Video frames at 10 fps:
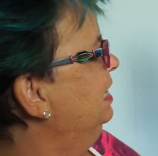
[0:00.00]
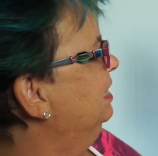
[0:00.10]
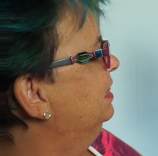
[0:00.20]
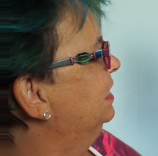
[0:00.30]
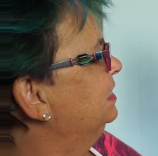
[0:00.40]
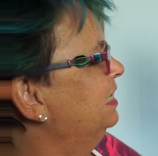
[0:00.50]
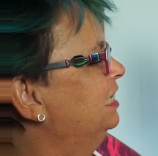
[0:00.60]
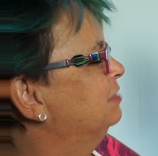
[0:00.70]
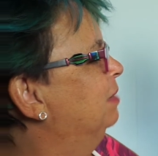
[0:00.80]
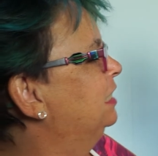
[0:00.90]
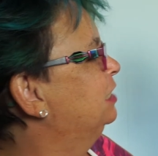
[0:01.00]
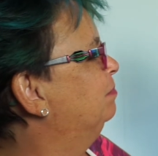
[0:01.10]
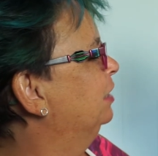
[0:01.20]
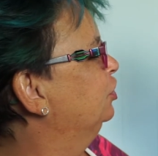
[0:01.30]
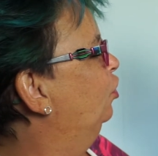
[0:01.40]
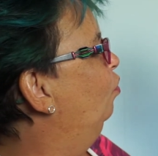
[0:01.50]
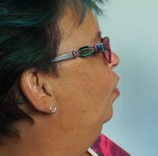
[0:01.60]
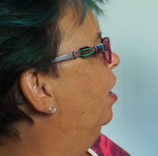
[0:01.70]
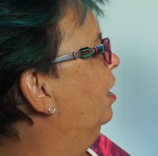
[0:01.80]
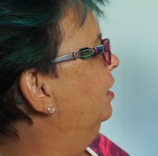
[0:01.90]
This is my special
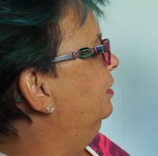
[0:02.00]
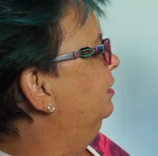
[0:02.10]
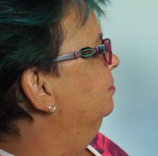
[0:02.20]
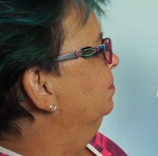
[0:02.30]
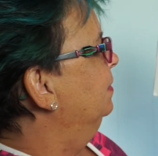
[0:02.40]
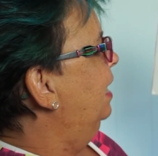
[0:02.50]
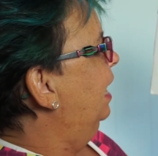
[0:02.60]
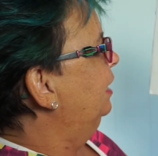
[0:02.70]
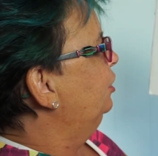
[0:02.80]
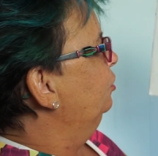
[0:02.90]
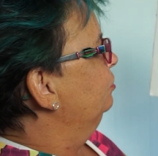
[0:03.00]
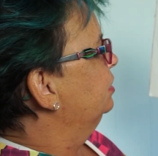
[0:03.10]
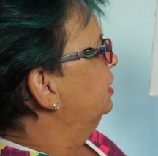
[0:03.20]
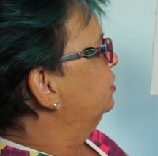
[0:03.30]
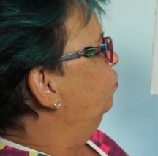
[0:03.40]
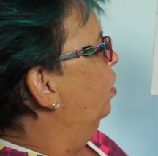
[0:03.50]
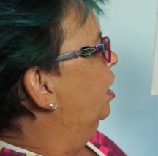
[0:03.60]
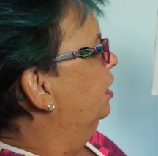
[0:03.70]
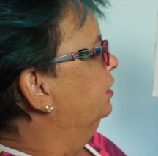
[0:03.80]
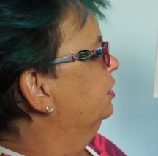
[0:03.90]
wand. I use this
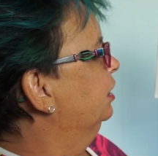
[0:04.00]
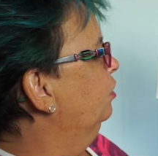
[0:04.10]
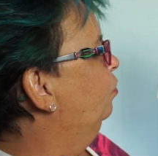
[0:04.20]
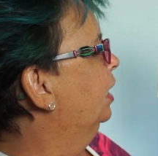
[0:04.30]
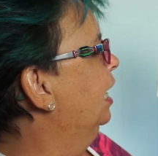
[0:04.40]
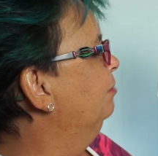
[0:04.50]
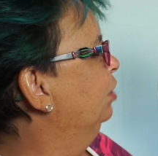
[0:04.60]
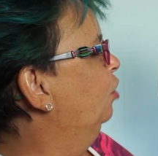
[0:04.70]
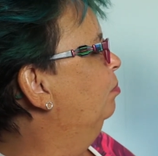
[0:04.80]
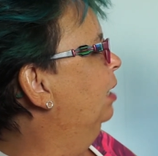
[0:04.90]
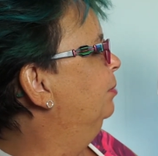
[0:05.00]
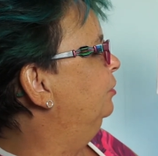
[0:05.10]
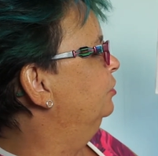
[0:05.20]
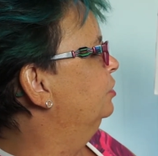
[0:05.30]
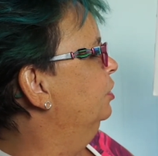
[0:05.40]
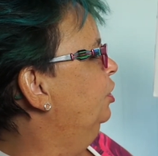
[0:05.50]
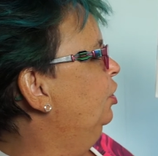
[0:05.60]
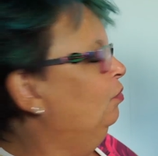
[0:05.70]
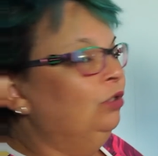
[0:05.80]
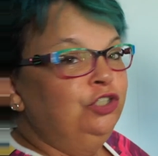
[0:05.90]
wand when I blow bubbles.
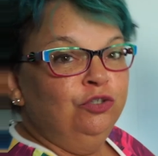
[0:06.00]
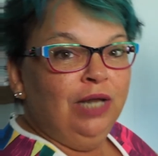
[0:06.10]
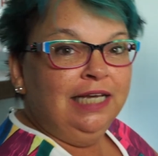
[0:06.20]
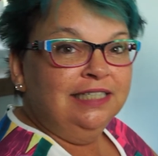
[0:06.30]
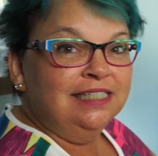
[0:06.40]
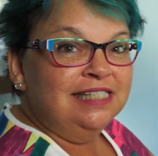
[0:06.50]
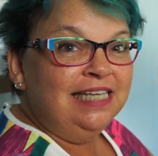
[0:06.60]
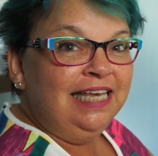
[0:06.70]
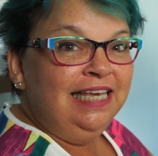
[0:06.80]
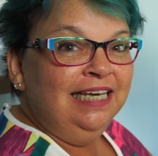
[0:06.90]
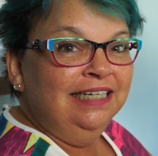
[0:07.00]
Would you like to see?